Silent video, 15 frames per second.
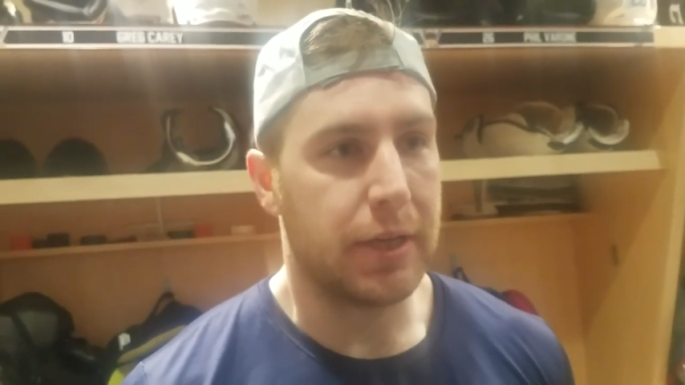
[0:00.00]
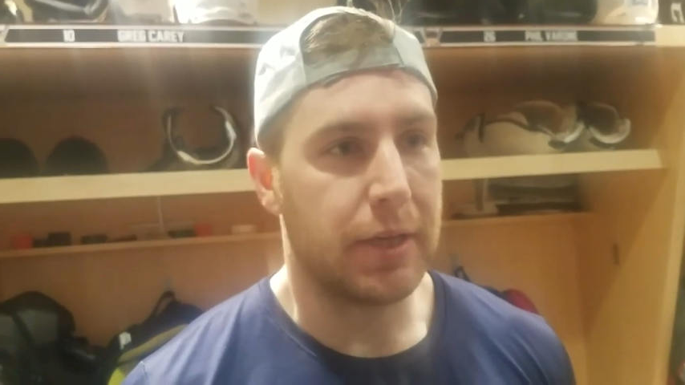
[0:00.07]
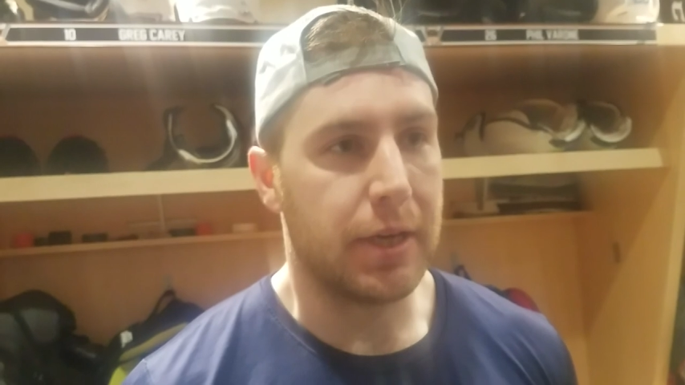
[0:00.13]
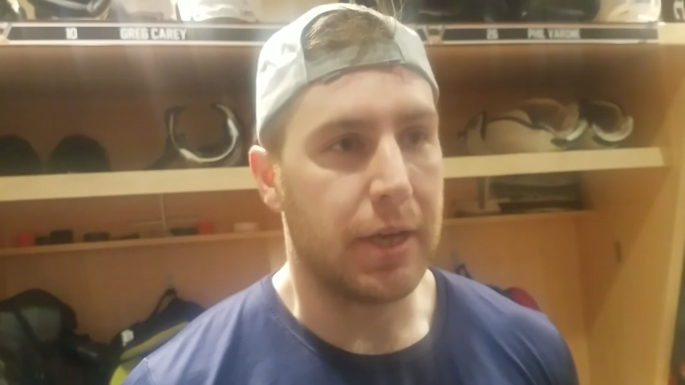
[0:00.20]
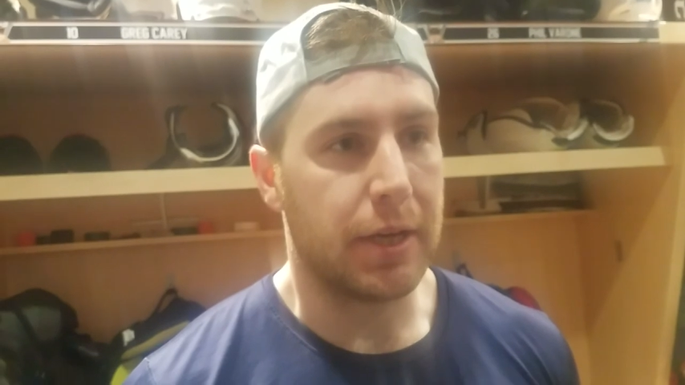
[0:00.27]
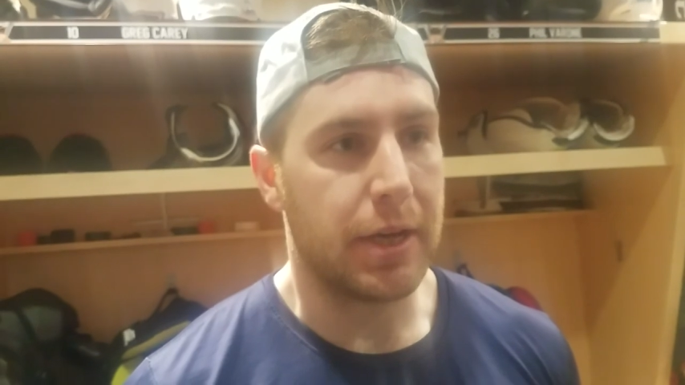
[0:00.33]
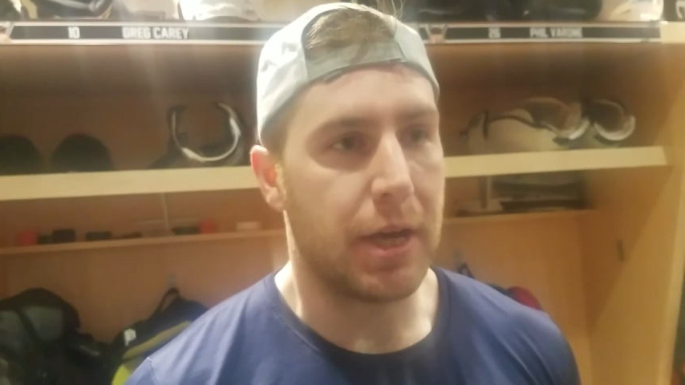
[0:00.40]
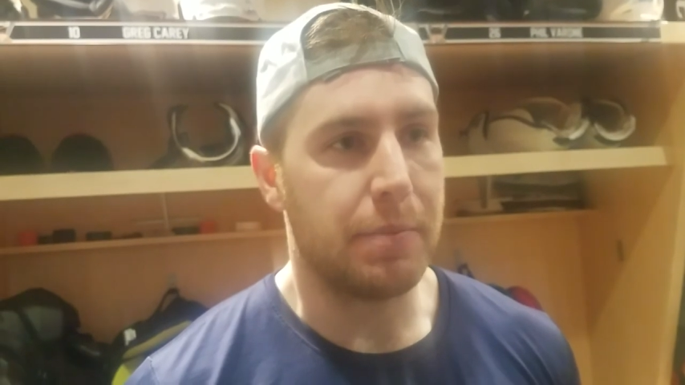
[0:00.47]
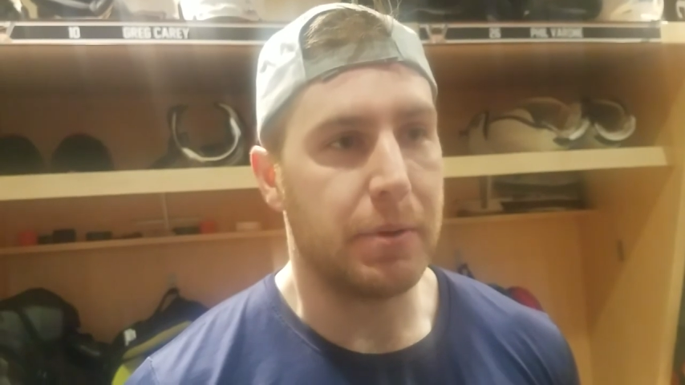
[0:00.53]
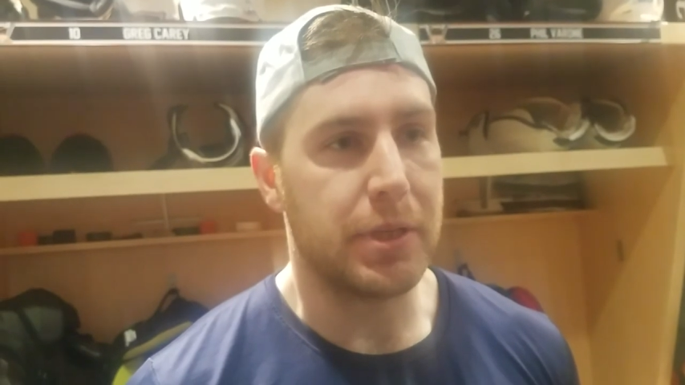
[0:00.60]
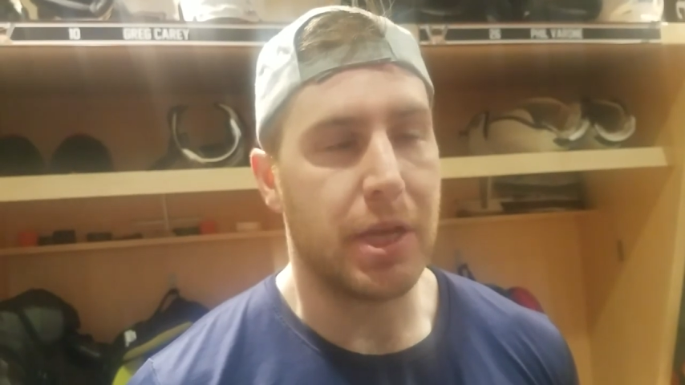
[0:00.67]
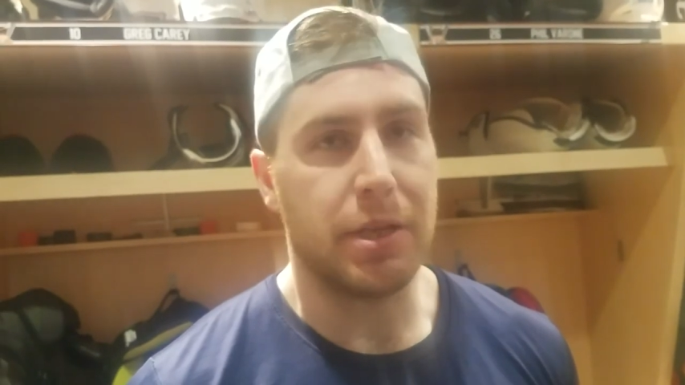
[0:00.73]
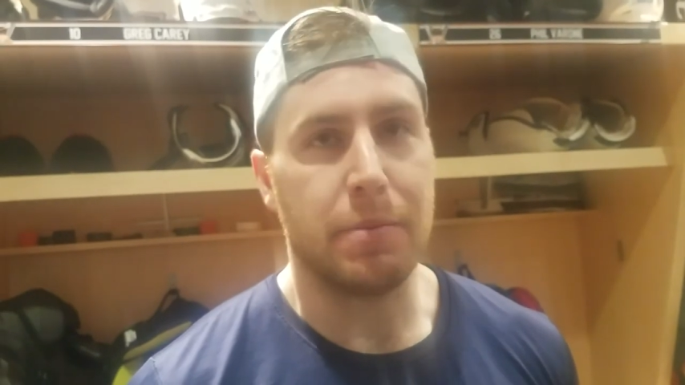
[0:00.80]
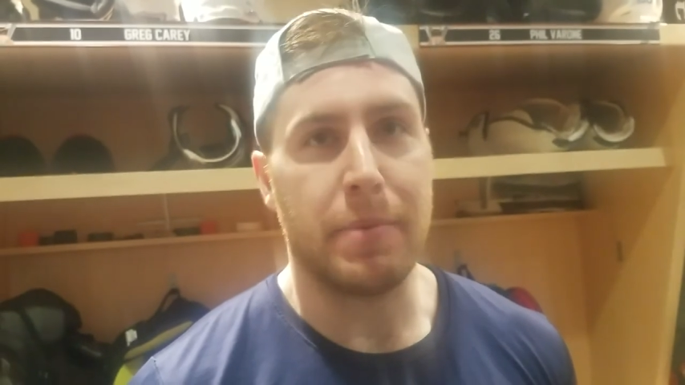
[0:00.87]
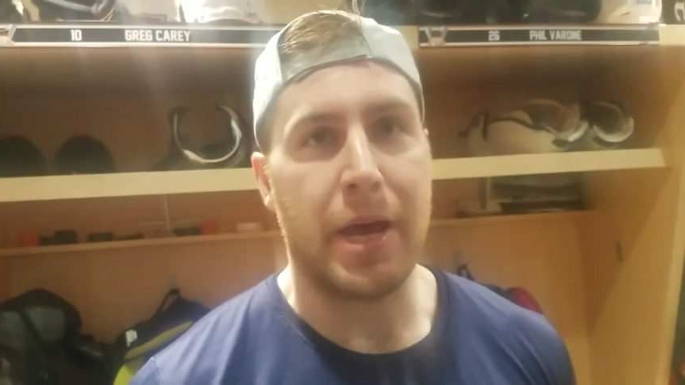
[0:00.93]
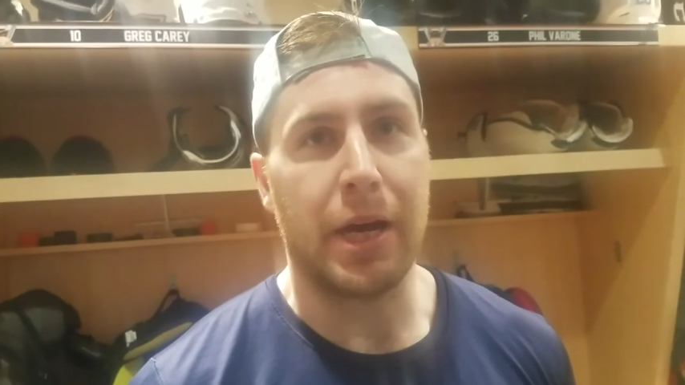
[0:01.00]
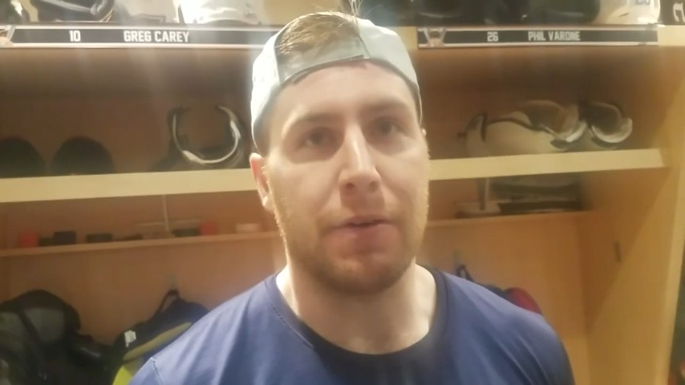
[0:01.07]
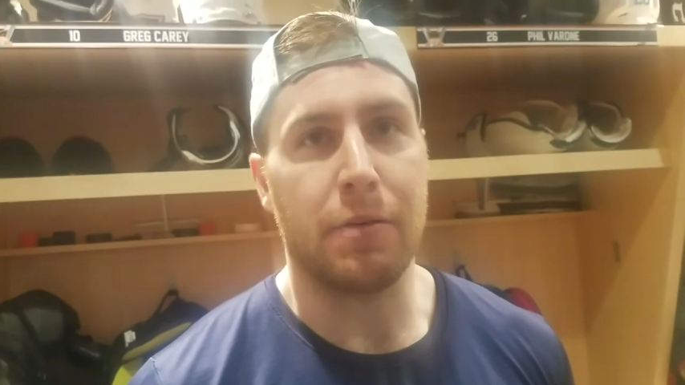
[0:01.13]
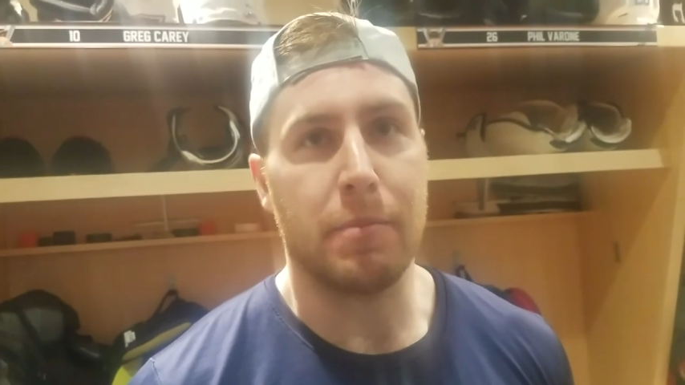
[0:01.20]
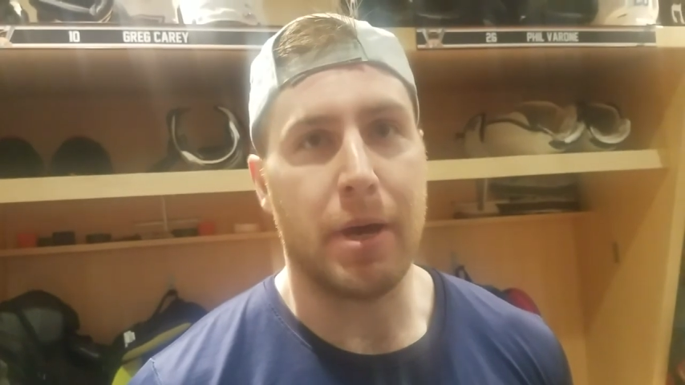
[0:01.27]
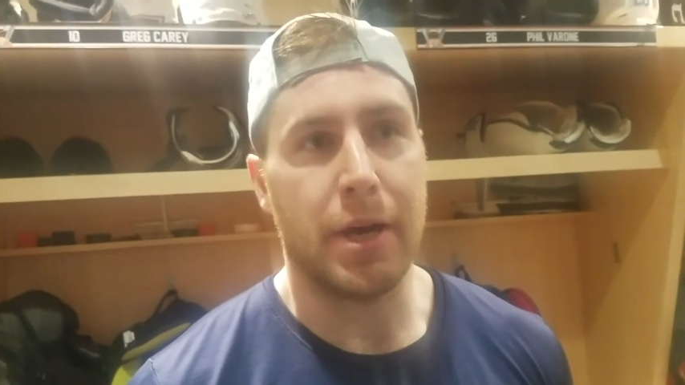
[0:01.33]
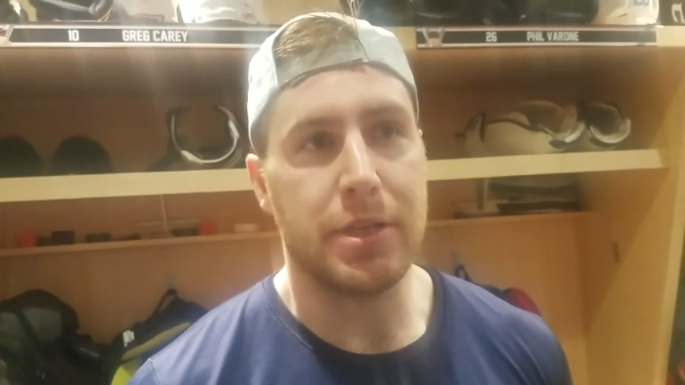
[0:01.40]
get, kind of put that in the back of
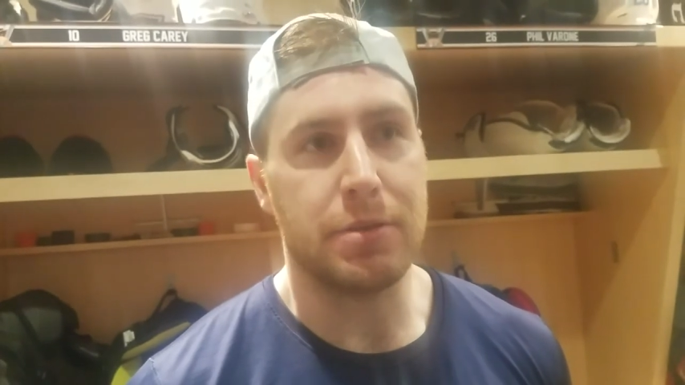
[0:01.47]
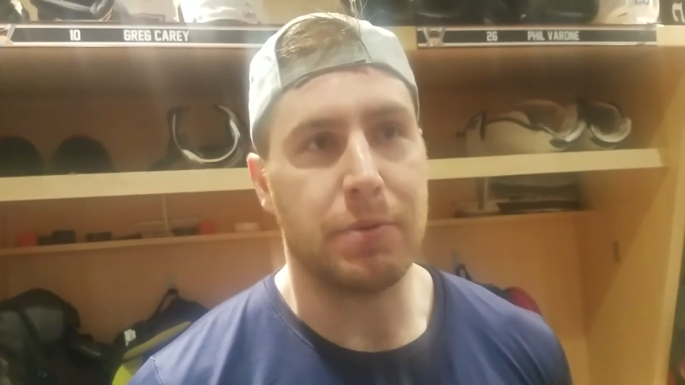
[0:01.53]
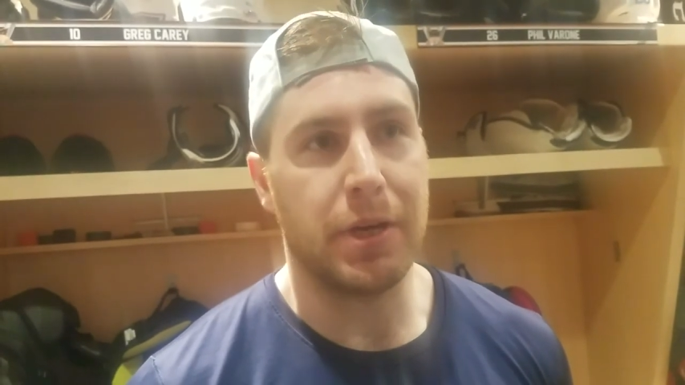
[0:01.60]
our minds.